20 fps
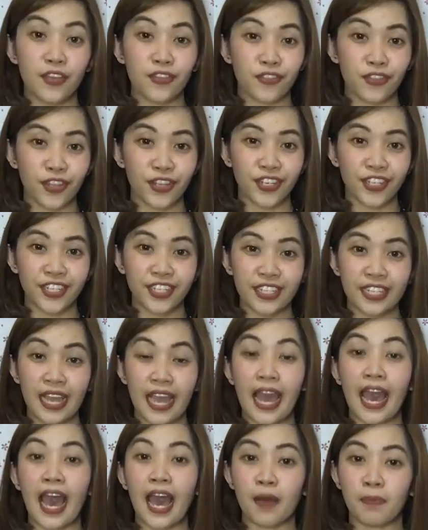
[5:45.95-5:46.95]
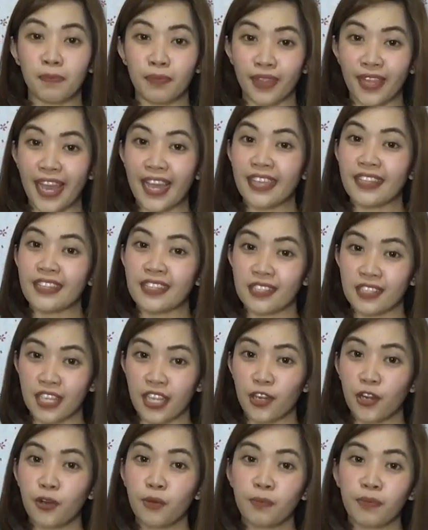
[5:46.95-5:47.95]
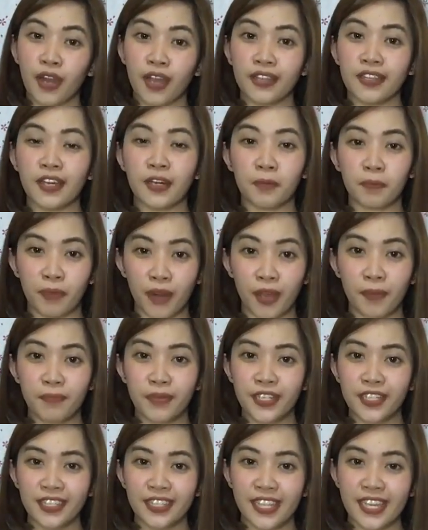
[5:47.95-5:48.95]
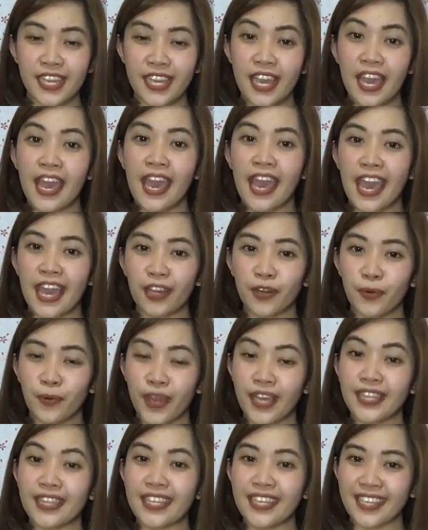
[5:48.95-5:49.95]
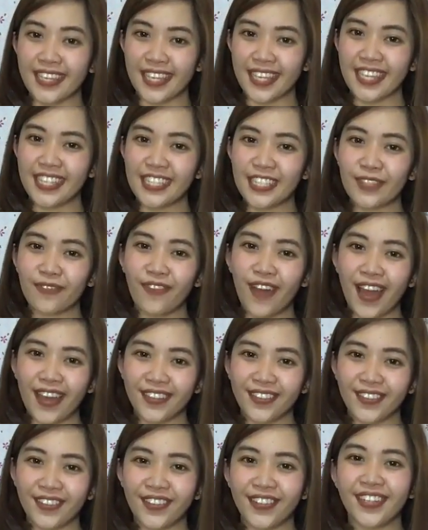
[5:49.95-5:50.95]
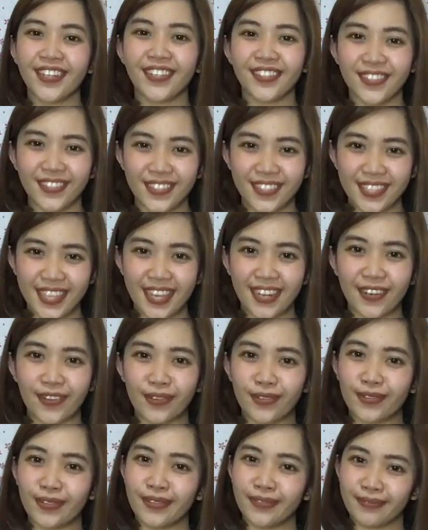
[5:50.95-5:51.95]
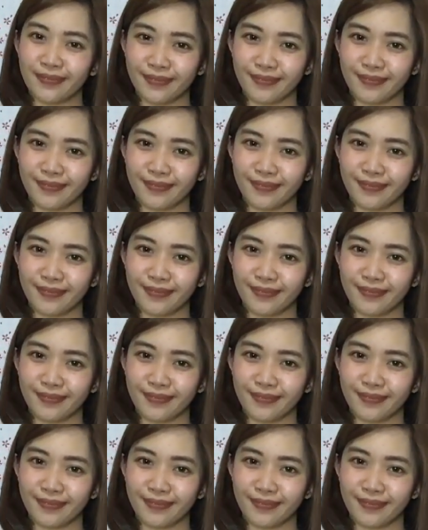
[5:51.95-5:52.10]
Third, apply the zero product property equating each factor to zero.